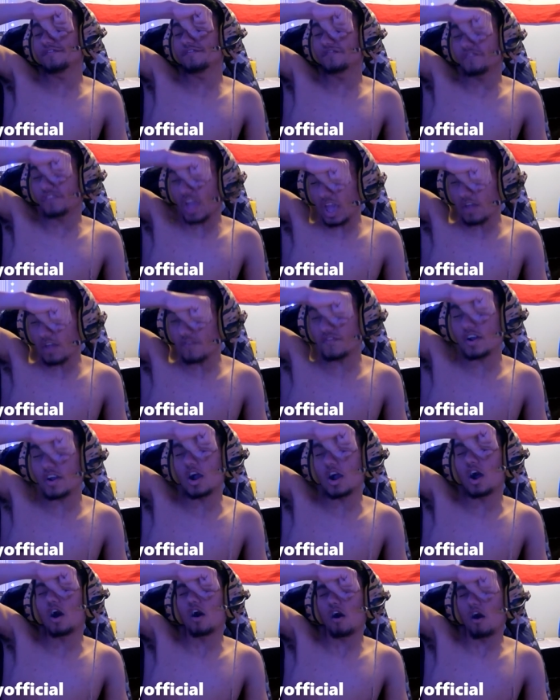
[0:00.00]
favorite
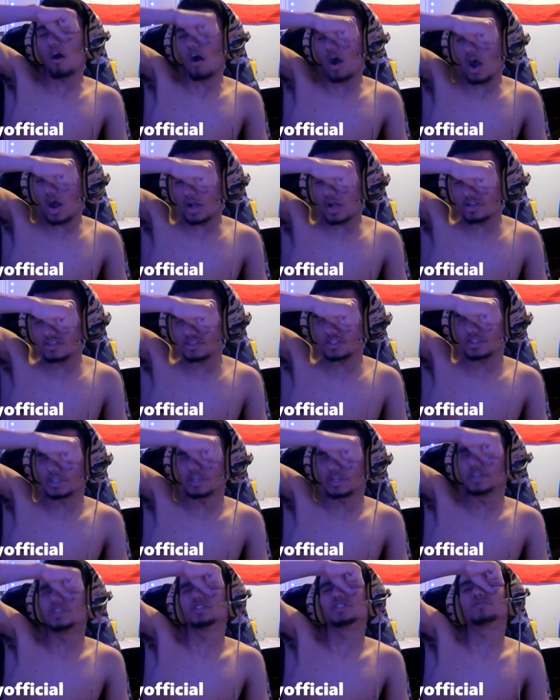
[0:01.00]
artist
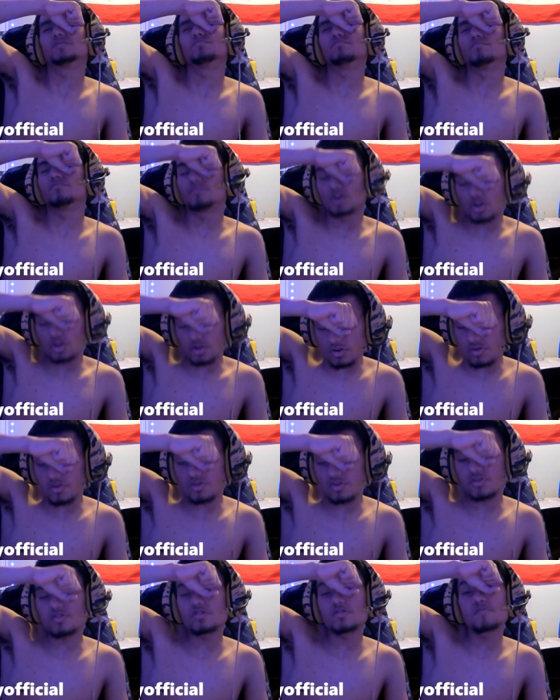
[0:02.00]
is
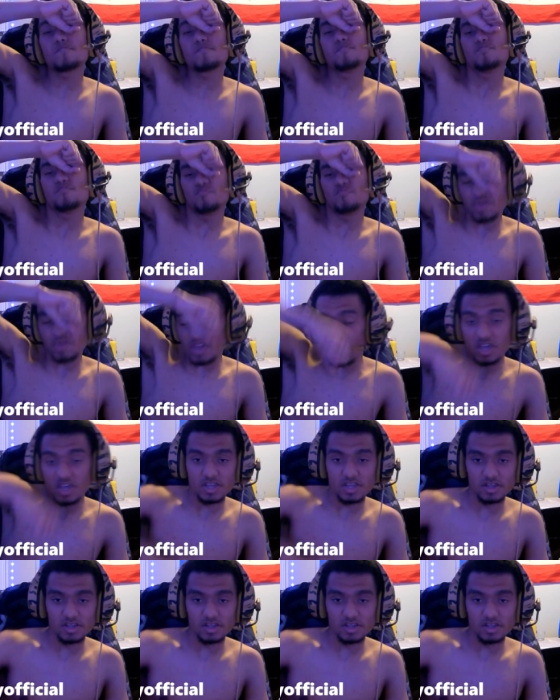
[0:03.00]
Murda B.